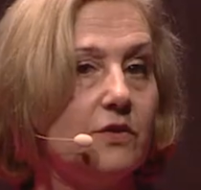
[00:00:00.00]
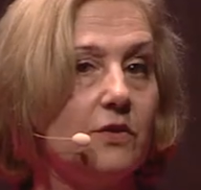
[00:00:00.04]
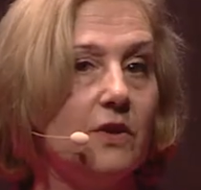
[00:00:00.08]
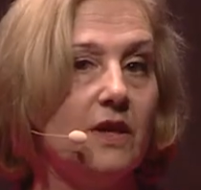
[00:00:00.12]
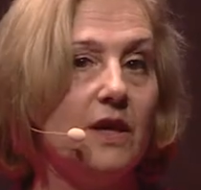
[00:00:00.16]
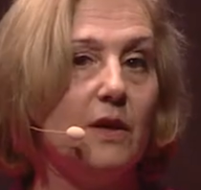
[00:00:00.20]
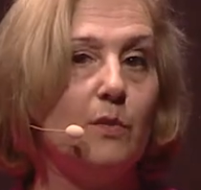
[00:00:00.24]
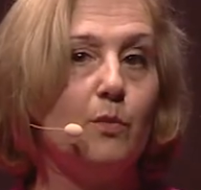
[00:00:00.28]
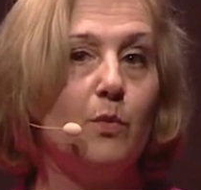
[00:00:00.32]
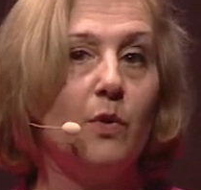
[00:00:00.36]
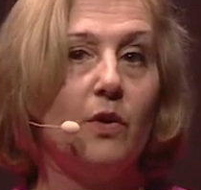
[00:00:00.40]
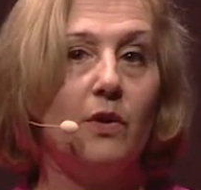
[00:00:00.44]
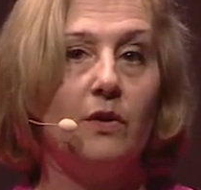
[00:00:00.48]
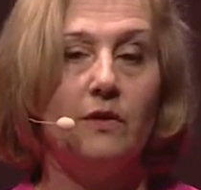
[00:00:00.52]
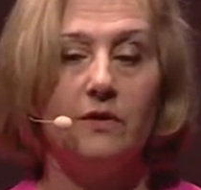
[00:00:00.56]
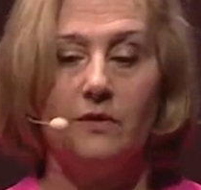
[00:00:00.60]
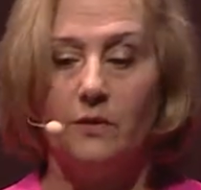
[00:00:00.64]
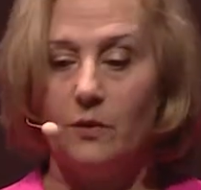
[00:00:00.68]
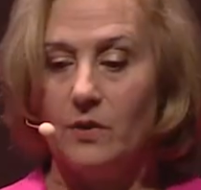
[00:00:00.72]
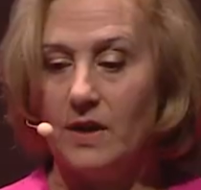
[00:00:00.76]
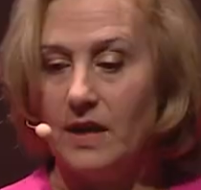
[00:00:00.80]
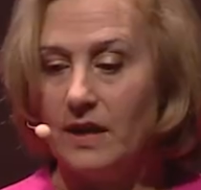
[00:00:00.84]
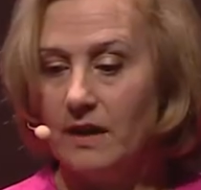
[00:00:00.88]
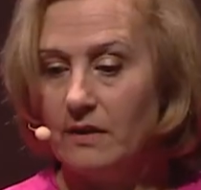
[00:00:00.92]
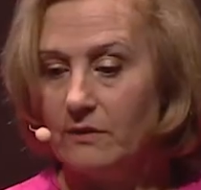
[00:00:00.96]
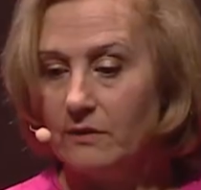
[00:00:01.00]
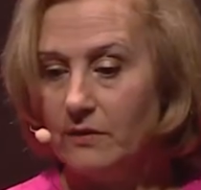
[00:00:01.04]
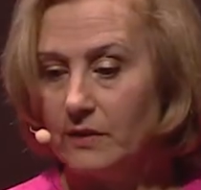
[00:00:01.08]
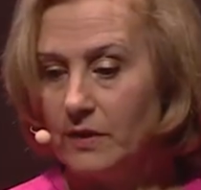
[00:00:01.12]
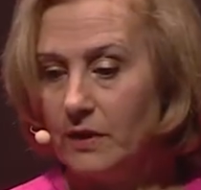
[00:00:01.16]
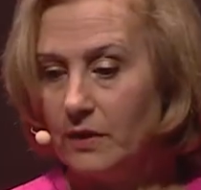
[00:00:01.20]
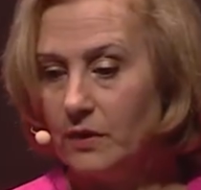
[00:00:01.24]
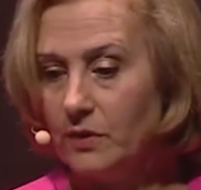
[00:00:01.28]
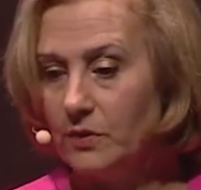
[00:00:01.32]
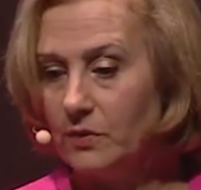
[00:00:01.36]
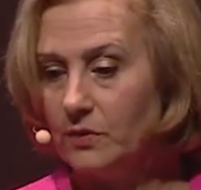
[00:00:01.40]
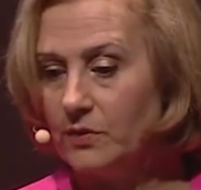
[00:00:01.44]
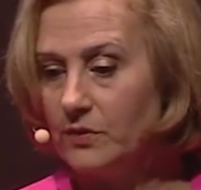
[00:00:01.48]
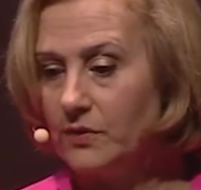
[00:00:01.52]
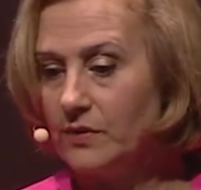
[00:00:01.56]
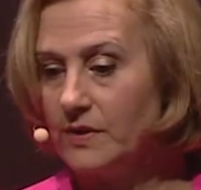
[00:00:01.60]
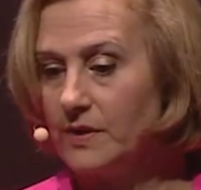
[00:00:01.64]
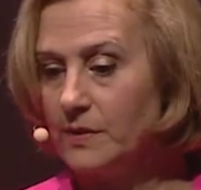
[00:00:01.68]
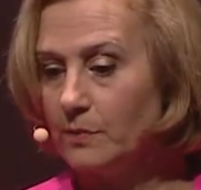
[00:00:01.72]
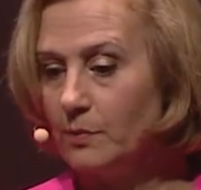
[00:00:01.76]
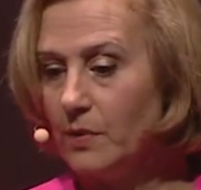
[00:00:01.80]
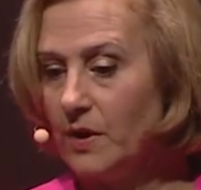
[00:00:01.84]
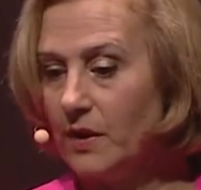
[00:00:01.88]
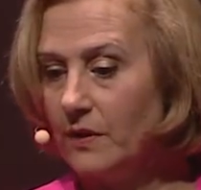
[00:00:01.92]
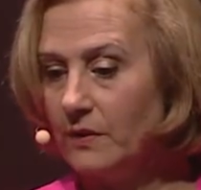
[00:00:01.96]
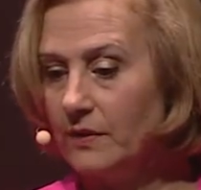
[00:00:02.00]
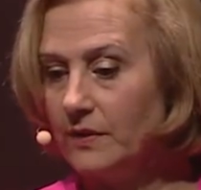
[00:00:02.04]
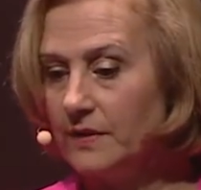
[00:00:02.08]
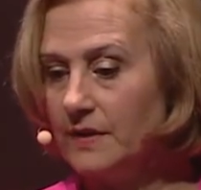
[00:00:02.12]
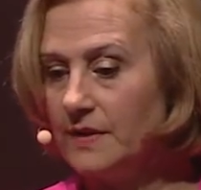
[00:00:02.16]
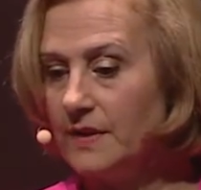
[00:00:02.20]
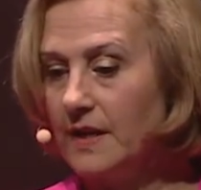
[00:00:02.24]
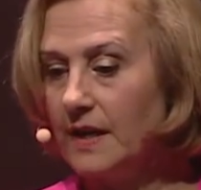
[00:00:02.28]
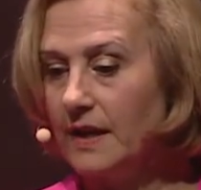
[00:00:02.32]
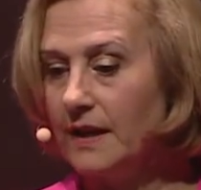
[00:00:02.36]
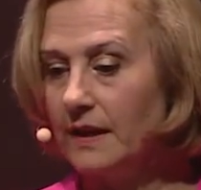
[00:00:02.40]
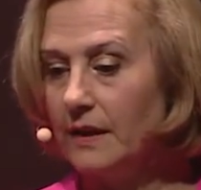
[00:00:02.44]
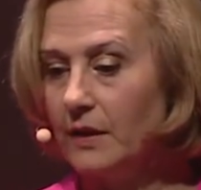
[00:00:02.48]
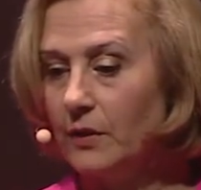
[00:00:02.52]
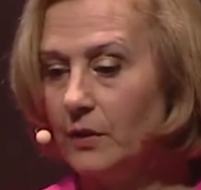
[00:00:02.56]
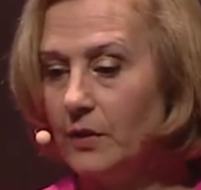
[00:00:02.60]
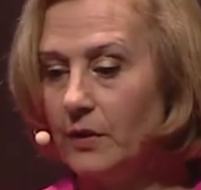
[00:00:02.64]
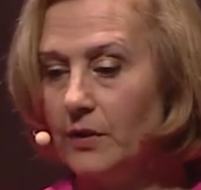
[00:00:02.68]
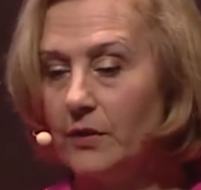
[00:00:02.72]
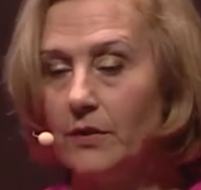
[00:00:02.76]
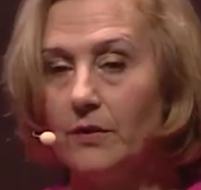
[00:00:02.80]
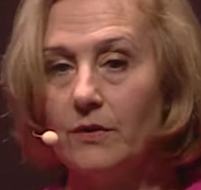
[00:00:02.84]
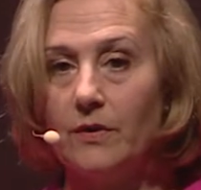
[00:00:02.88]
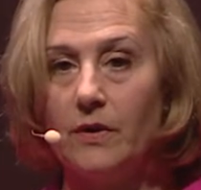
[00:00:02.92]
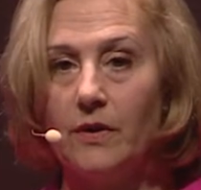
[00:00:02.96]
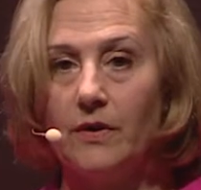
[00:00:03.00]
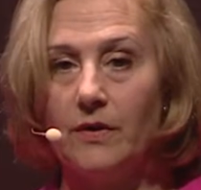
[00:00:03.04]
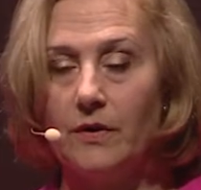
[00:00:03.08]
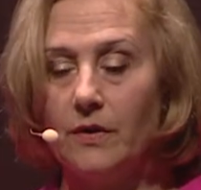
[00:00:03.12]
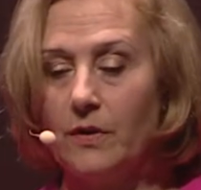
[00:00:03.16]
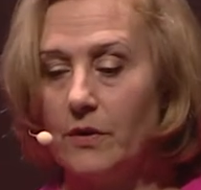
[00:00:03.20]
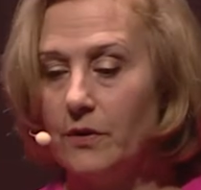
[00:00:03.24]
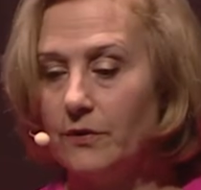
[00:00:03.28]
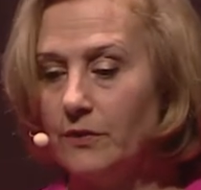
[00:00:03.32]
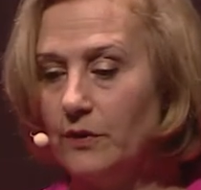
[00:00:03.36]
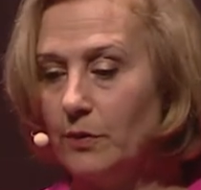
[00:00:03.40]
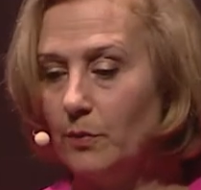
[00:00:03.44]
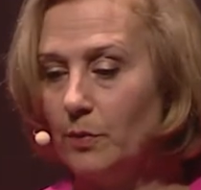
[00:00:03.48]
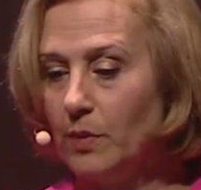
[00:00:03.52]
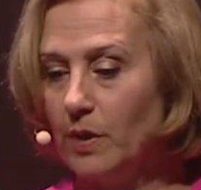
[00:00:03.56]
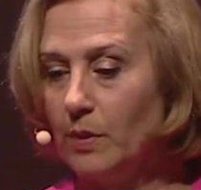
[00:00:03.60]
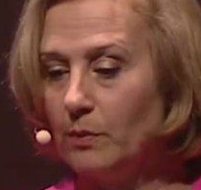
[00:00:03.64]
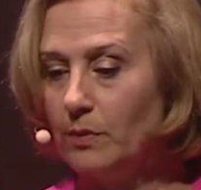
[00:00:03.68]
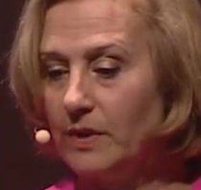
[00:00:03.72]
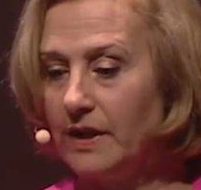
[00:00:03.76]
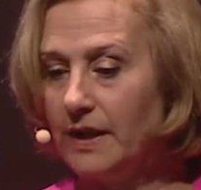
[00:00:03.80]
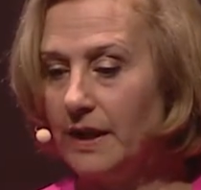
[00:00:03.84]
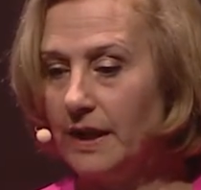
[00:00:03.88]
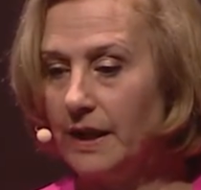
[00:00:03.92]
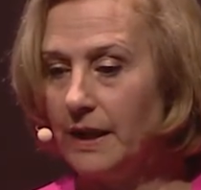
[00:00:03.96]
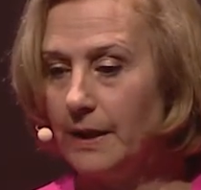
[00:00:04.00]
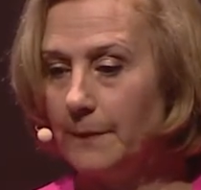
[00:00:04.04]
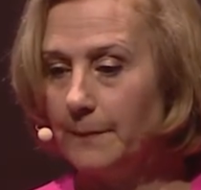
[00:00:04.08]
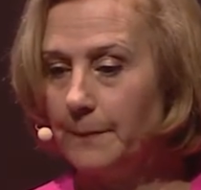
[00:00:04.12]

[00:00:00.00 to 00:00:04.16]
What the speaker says: to keep on to have a good, transparent dialogue of the public.